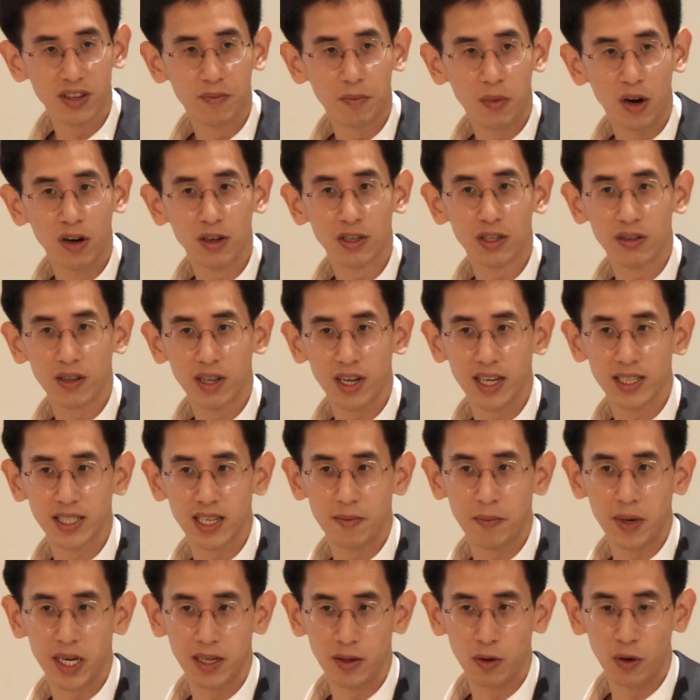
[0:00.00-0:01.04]
of marginalized
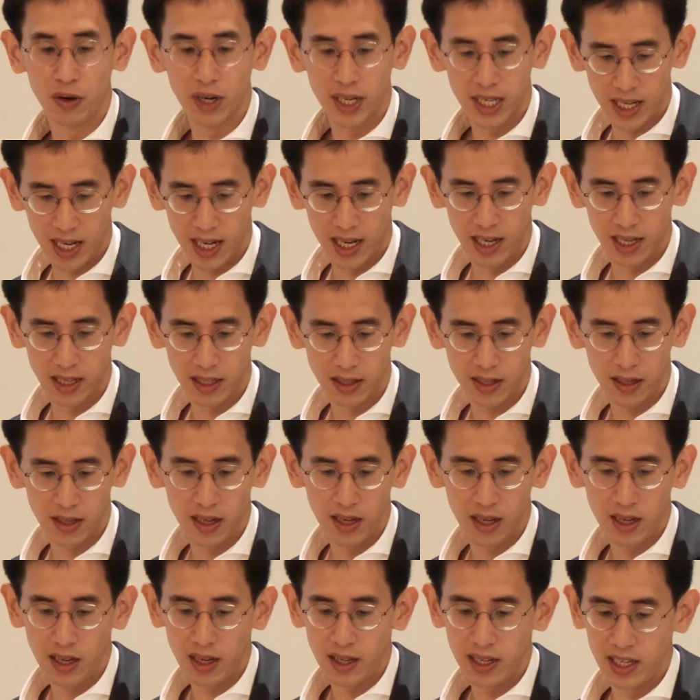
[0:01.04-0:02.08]
and minoritized
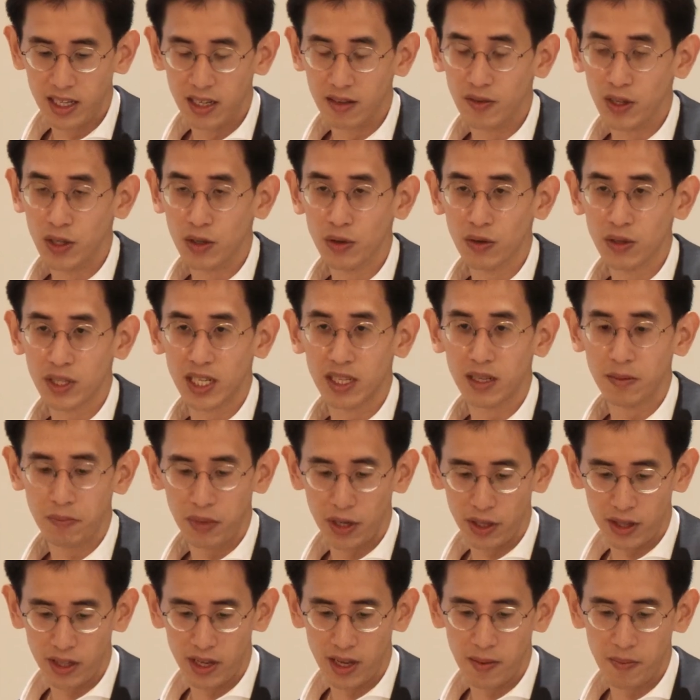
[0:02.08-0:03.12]
individuals, and to
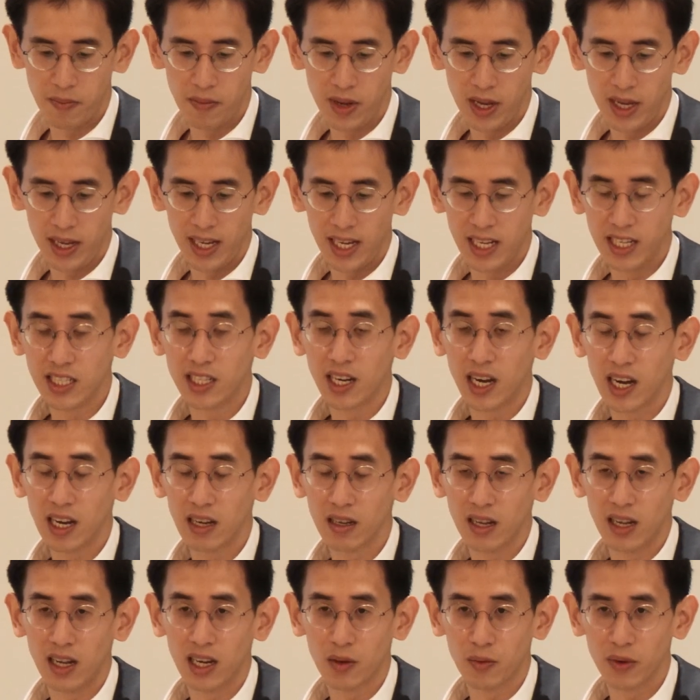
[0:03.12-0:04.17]
put them in
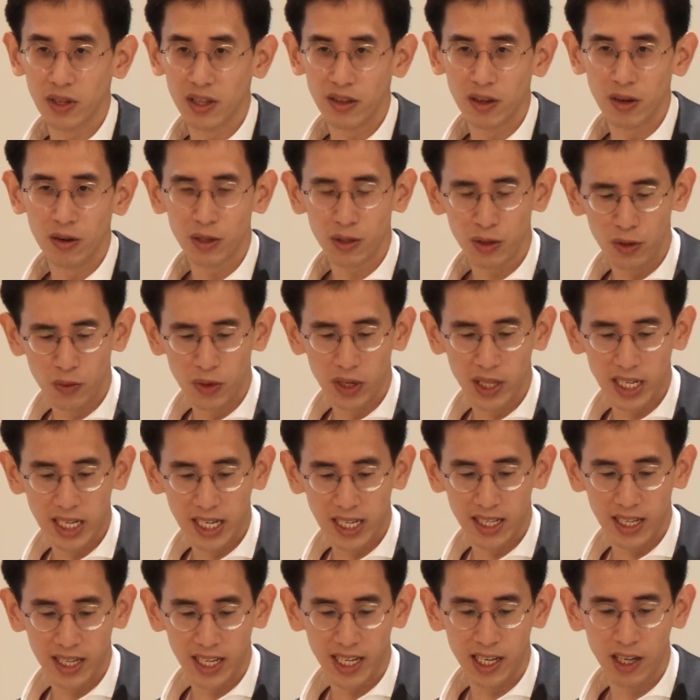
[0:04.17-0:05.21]
dialogue with those who really
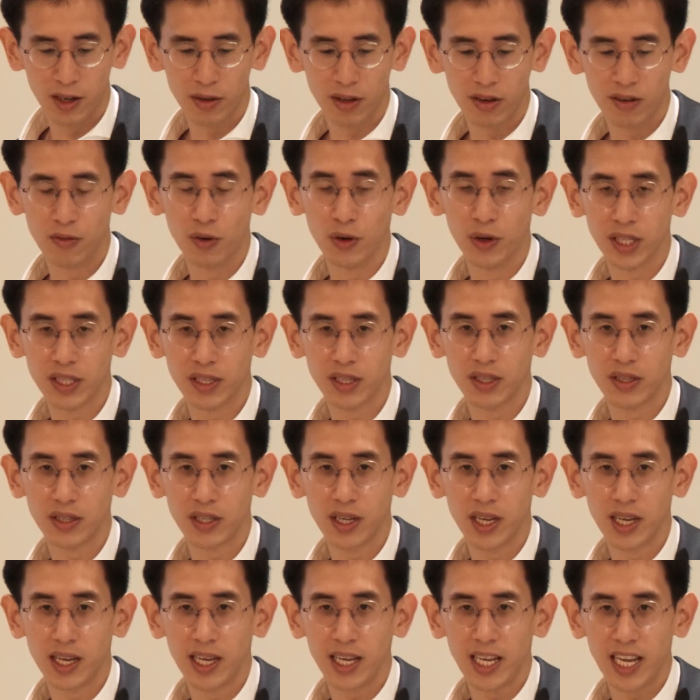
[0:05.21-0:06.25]
need to hear their voices
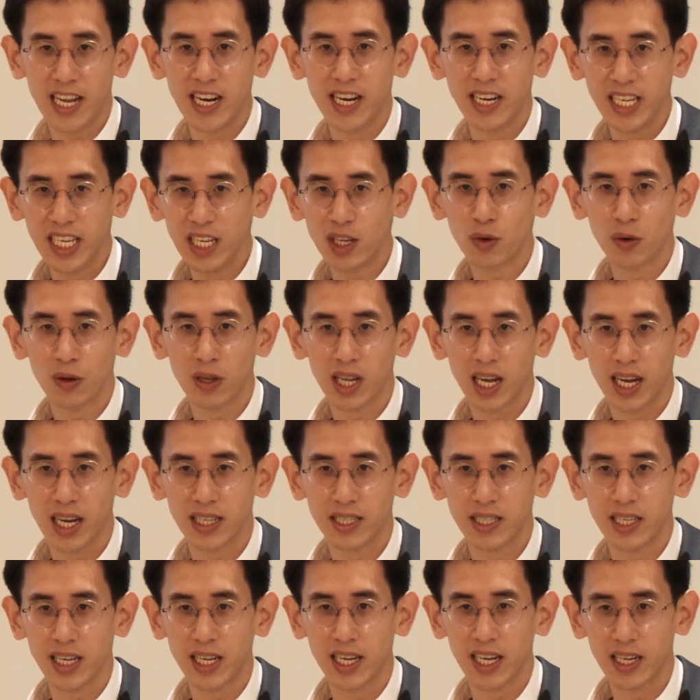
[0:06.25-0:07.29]
in an
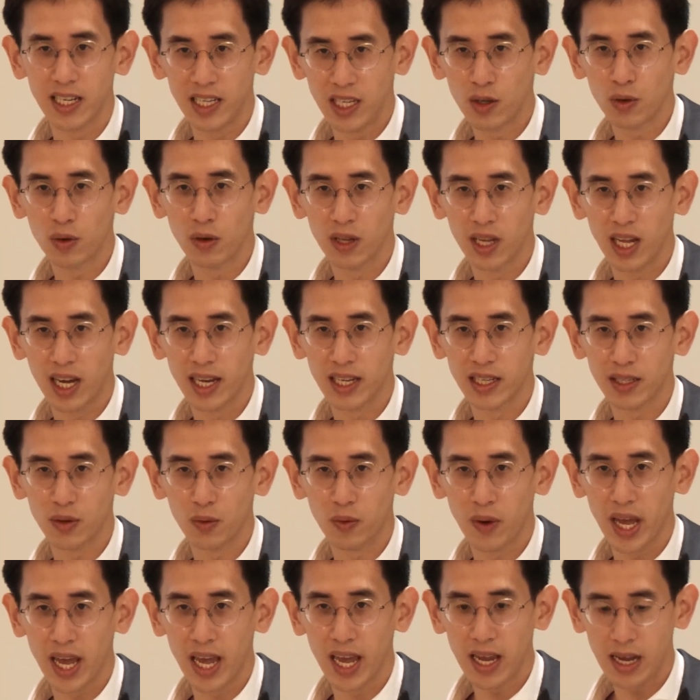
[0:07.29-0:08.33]
equalizing and equalized
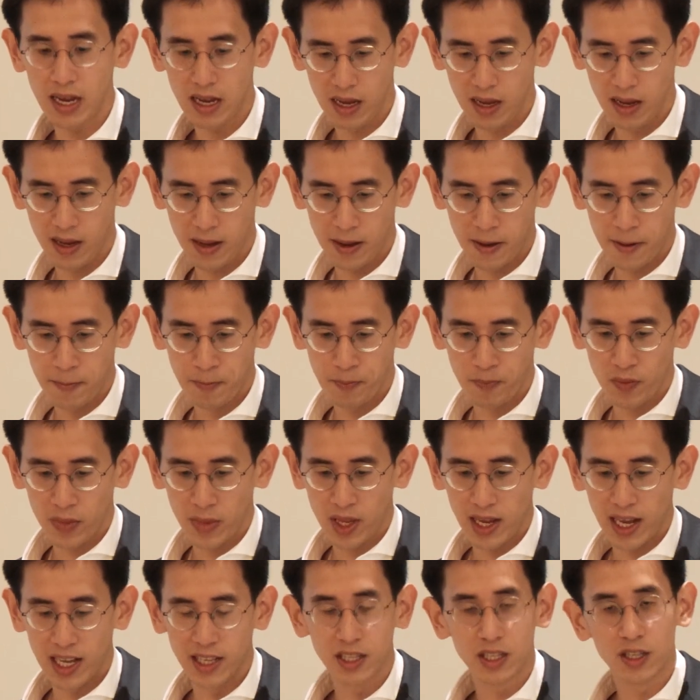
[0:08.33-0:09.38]
way,
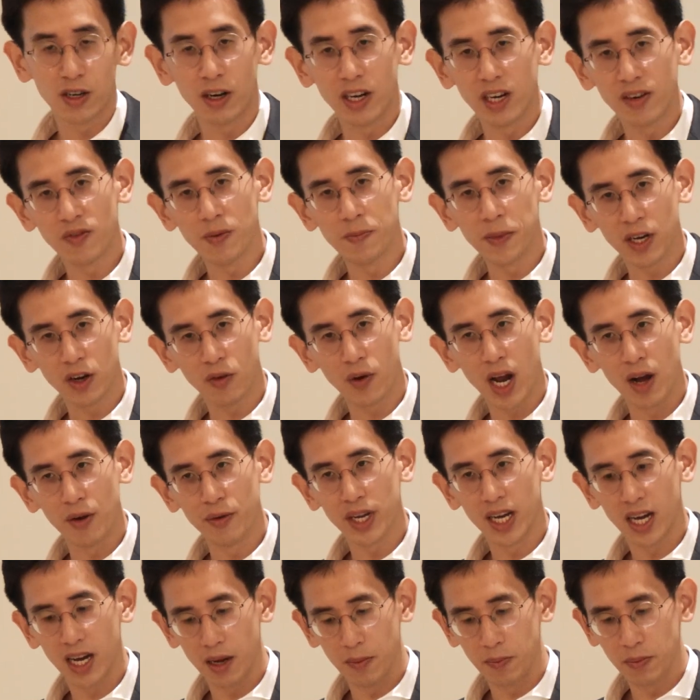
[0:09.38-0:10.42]
and starting from the ground
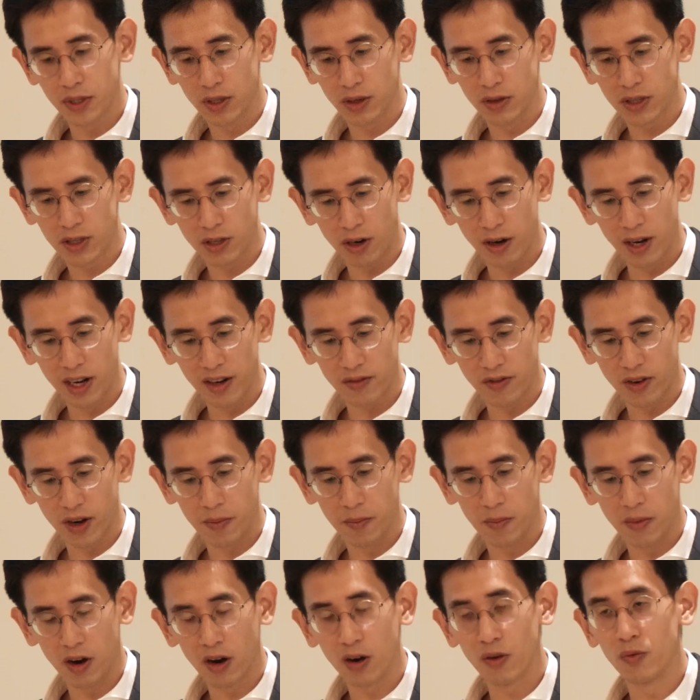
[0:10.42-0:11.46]
up, so starting
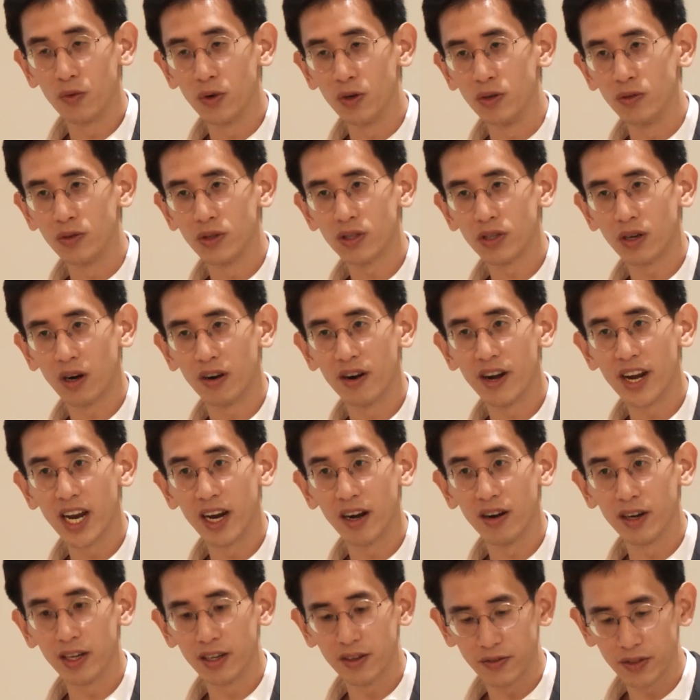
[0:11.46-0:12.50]
from our roots, our
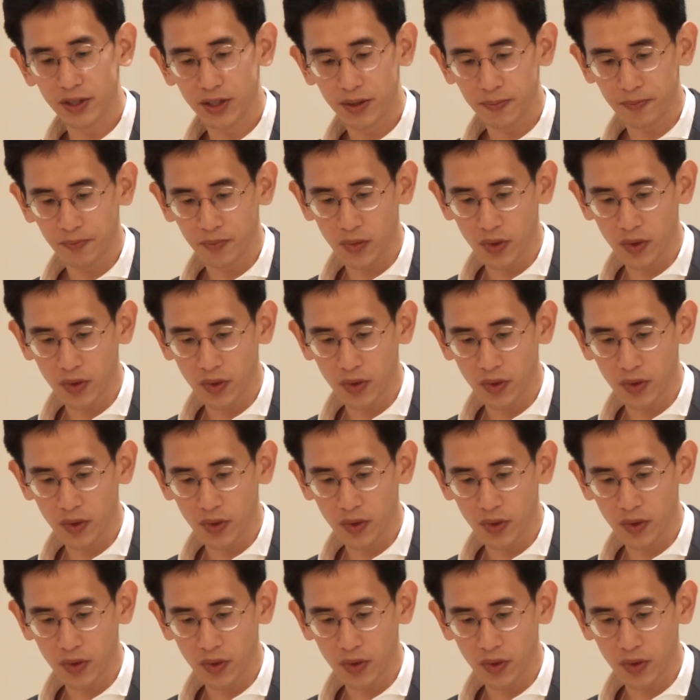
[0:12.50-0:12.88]
narratives.